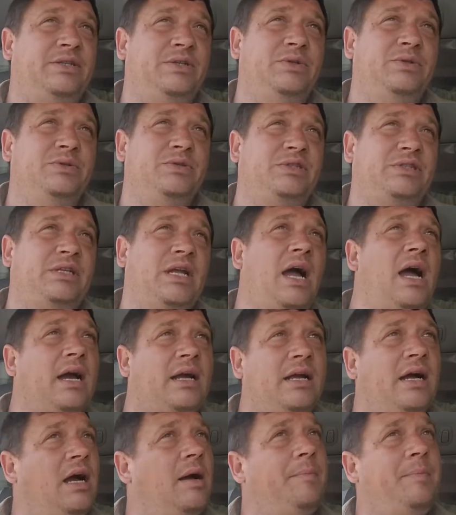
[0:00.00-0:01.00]
to
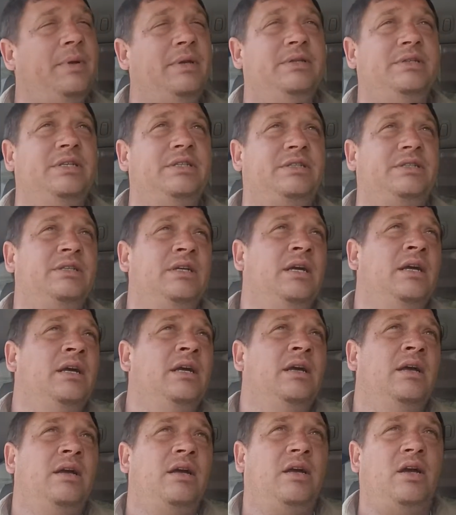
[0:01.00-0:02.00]
stock up and just
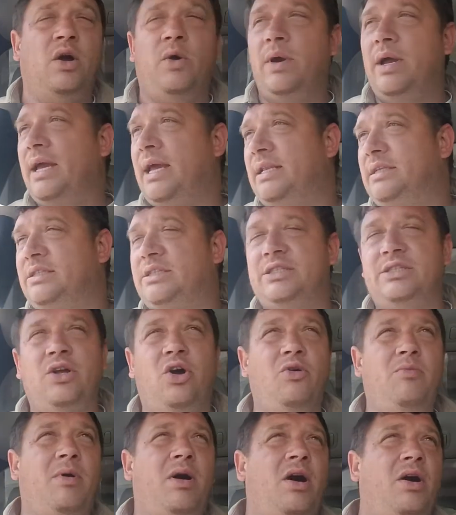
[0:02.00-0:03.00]
go ahead and
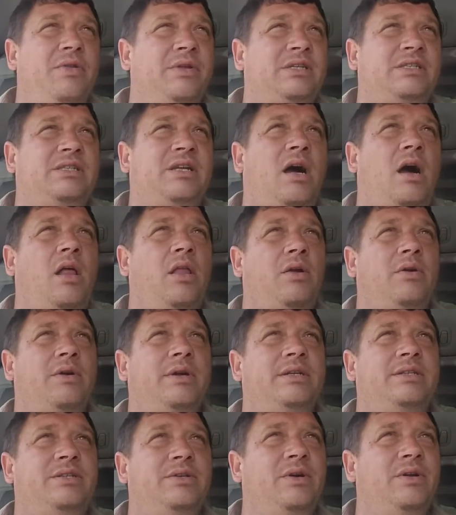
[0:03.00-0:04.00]
snowball this dollar
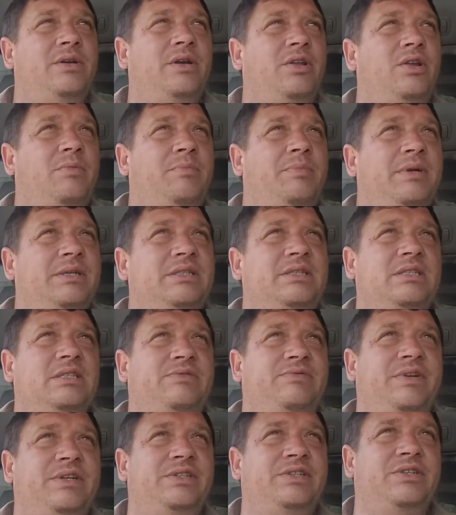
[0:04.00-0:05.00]
into another business
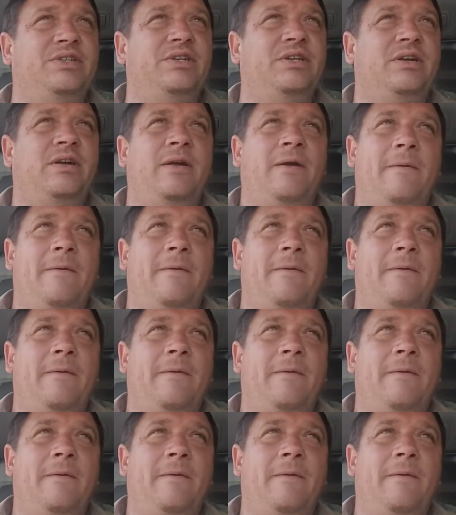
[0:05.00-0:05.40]
venture,